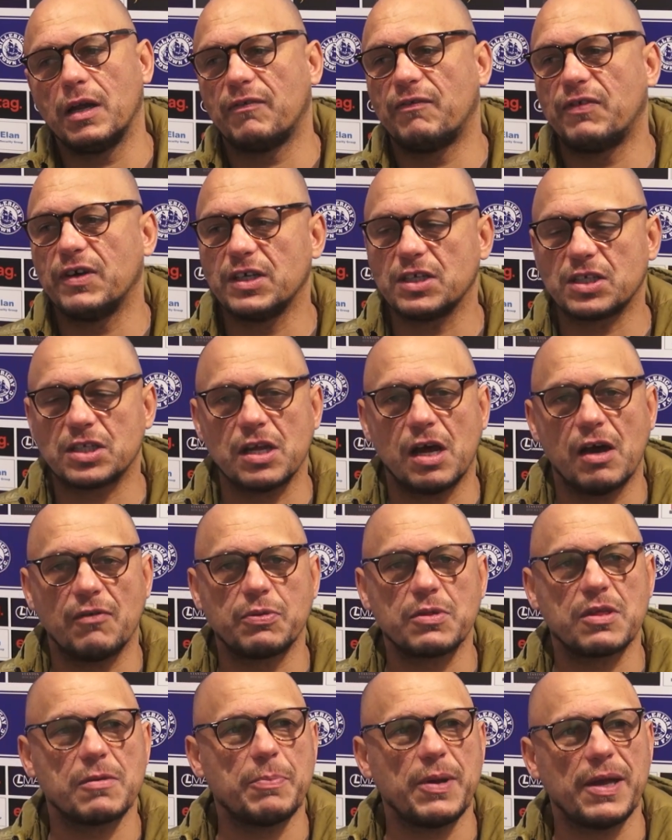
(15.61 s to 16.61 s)
the first half
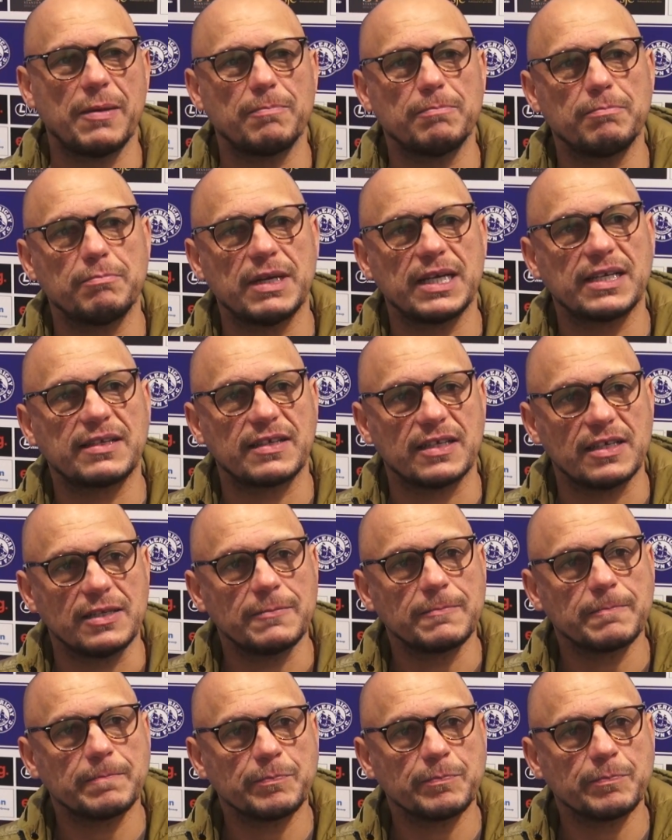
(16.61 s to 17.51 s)
was a bit messy.